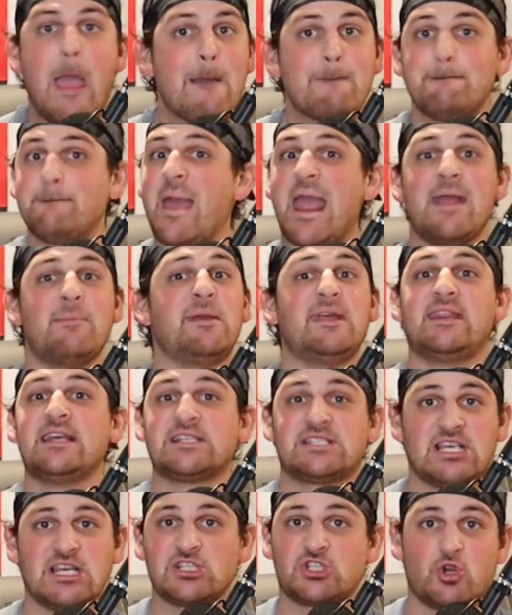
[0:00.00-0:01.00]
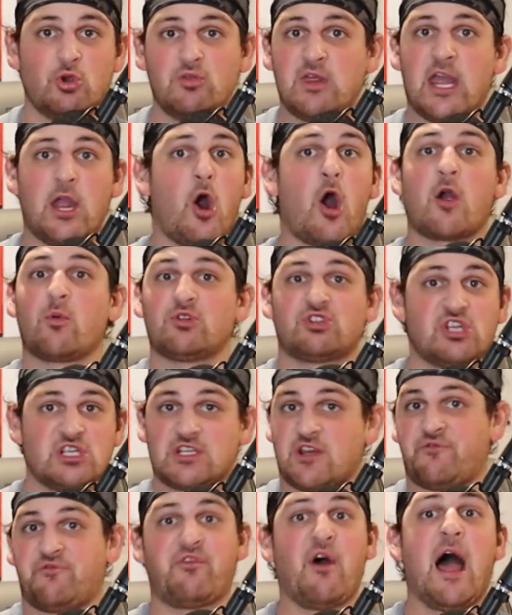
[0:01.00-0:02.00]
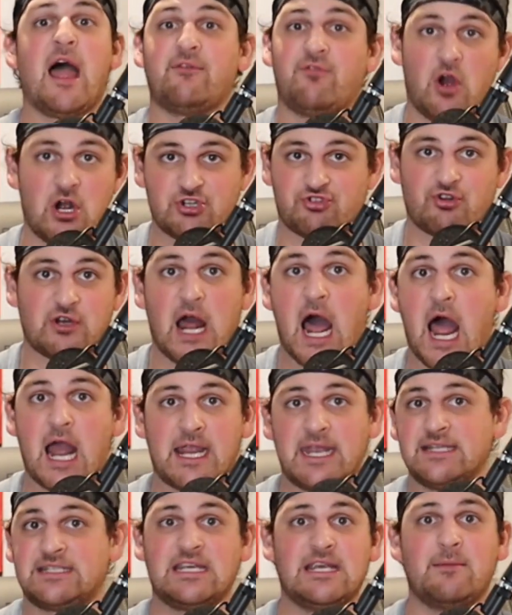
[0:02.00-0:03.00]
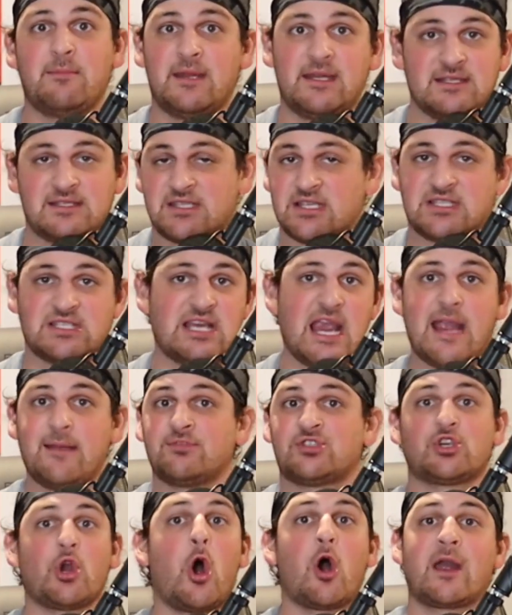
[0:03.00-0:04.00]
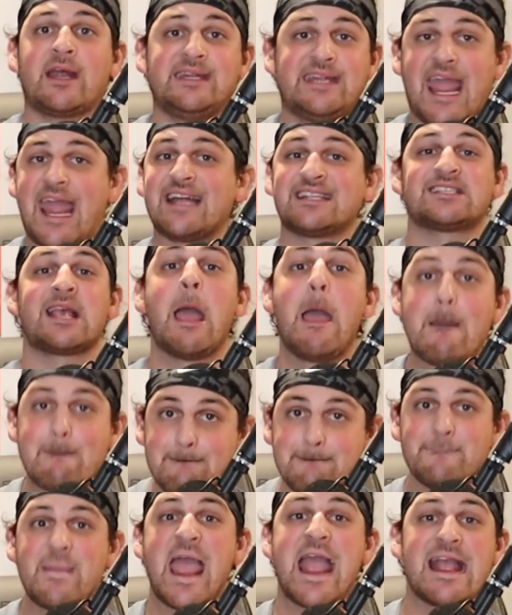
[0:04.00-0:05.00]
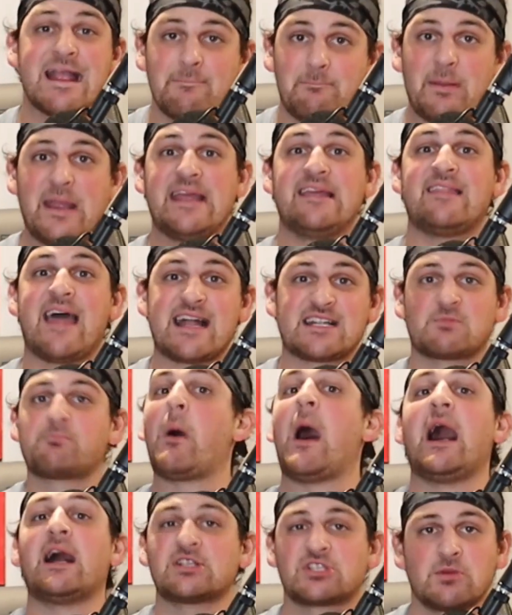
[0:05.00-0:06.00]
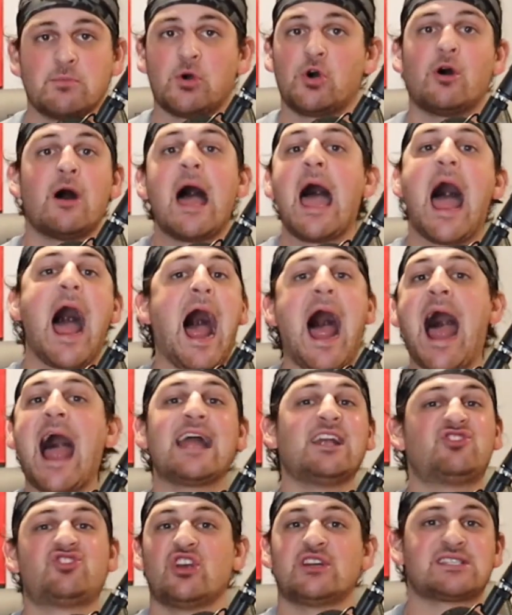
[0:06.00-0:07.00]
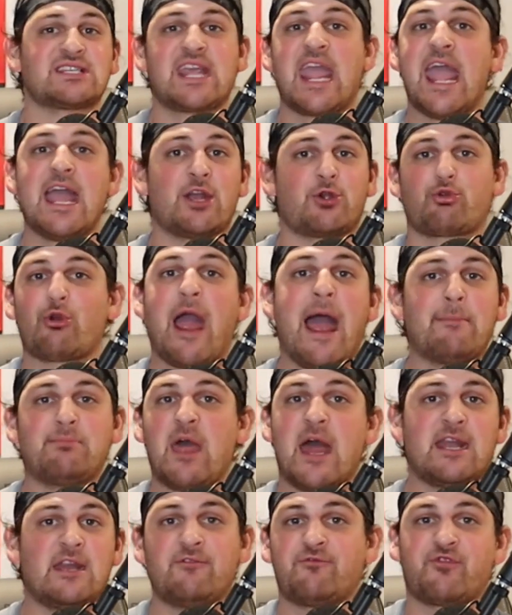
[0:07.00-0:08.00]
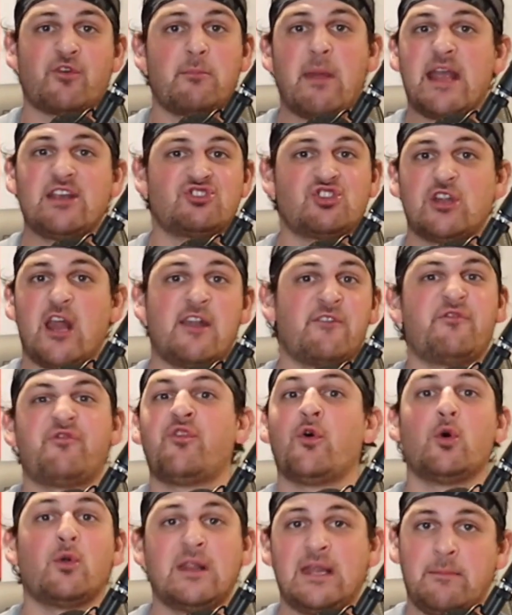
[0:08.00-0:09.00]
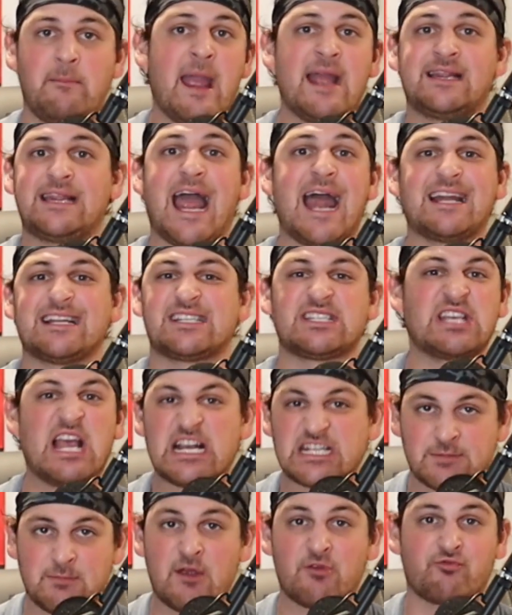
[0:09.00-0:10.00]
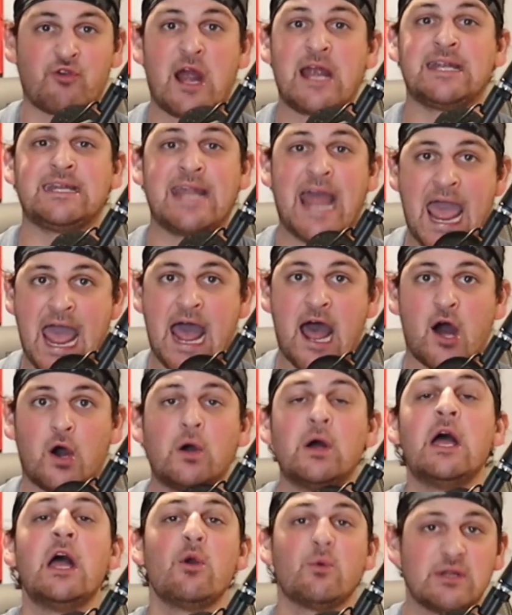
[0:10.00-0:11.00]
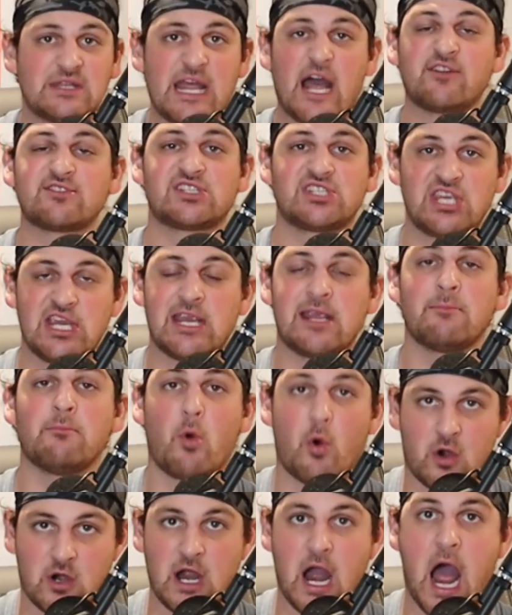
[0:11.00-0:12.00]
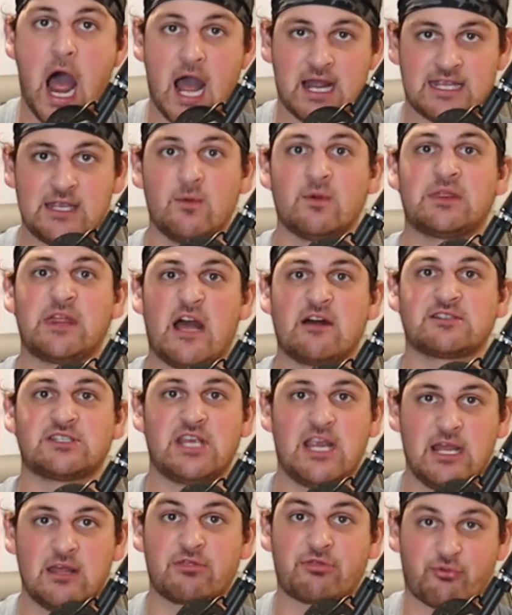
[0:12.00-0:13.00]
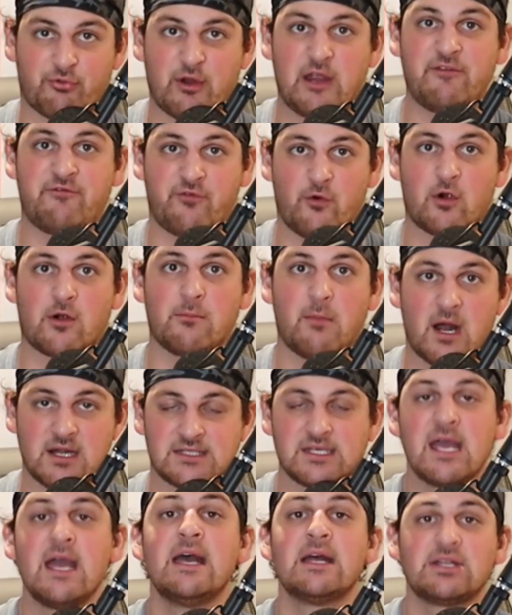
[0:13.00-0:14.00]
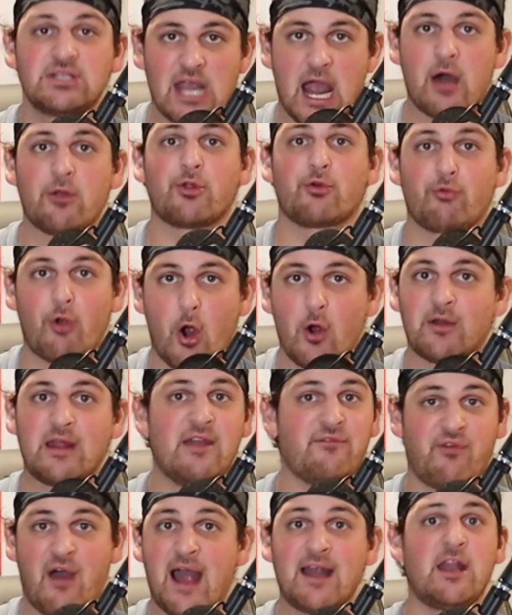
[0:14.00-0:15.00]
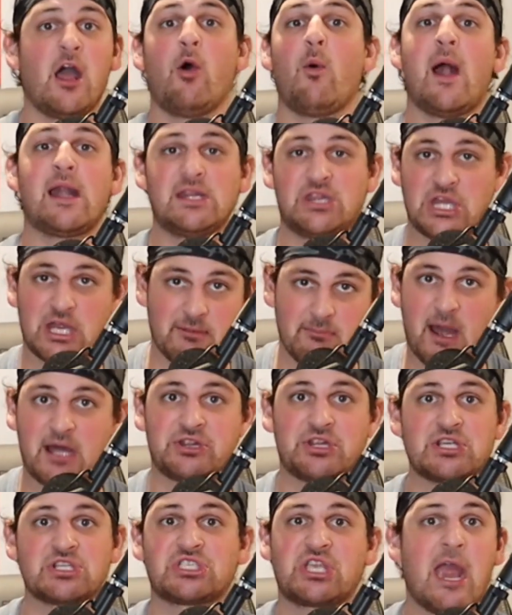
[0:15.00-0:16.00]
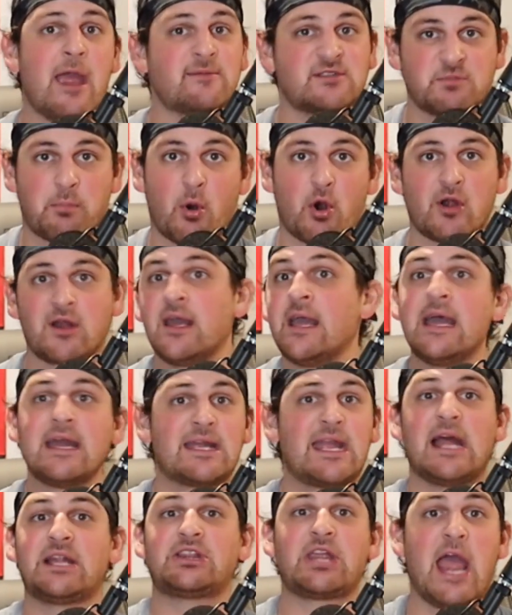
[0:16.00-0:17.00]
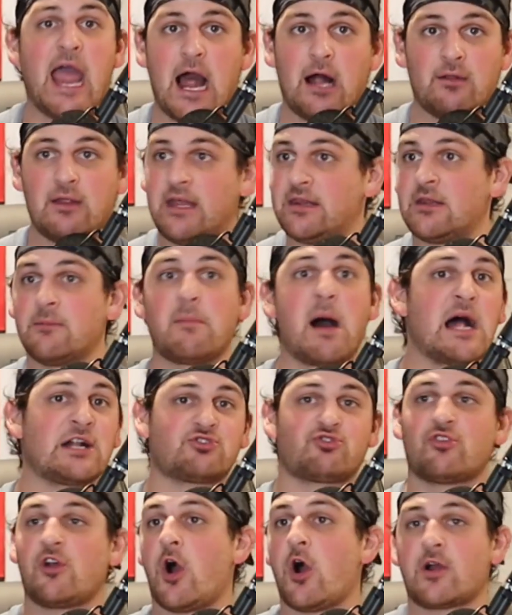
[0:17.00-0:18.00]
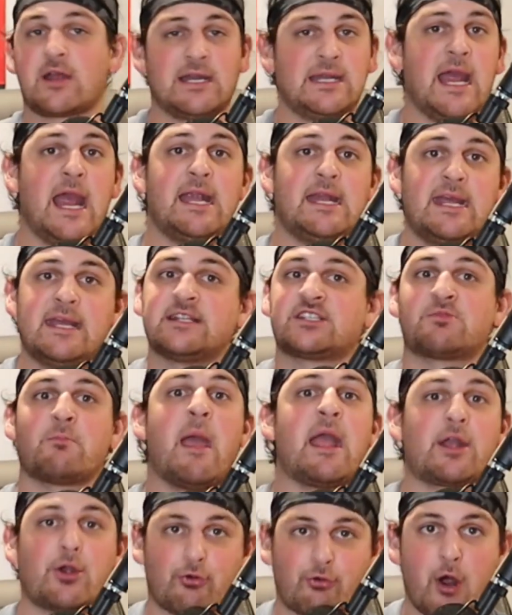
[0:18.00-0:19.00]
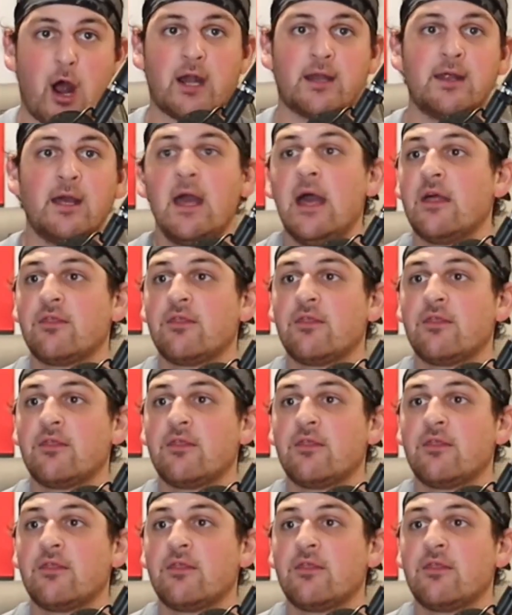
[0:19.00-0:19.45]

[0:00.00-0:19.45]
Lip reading: Maybe this is who they are, which is a .500 hockey team, and it's the same song and dance. Maybe that's possible. I just can't grab that information and fully make that assessment right now without seeing more hockey, without seeing it 3-4 months down the road. If I know anything about this damn sport, get the hell in. The Montreal Canadiens make a run.